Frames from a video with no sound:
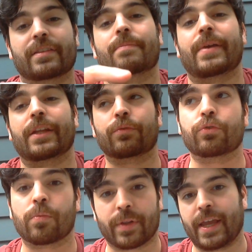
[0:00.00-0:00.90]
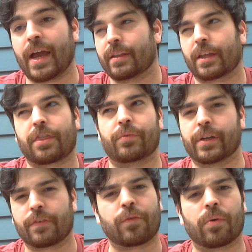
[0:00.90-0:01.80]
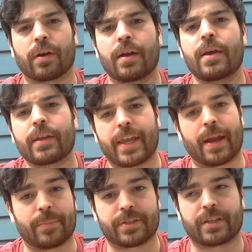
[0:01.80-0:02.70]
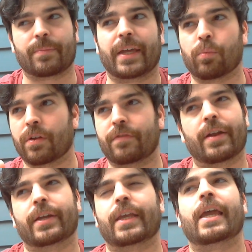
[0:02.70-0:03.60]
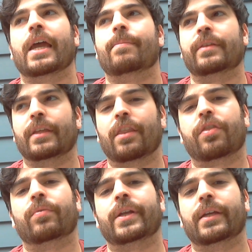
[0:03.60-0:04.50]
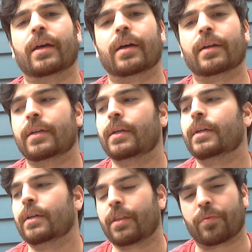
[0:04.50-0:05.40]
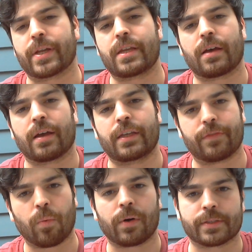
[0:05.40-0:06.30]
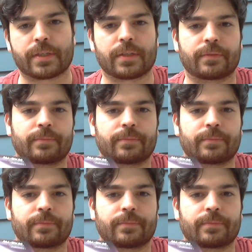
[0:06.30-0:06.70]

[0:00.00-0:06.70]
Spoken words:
the main room where they had like 3 or 4 cameras set up, they had one Varicam and then three EVA1s.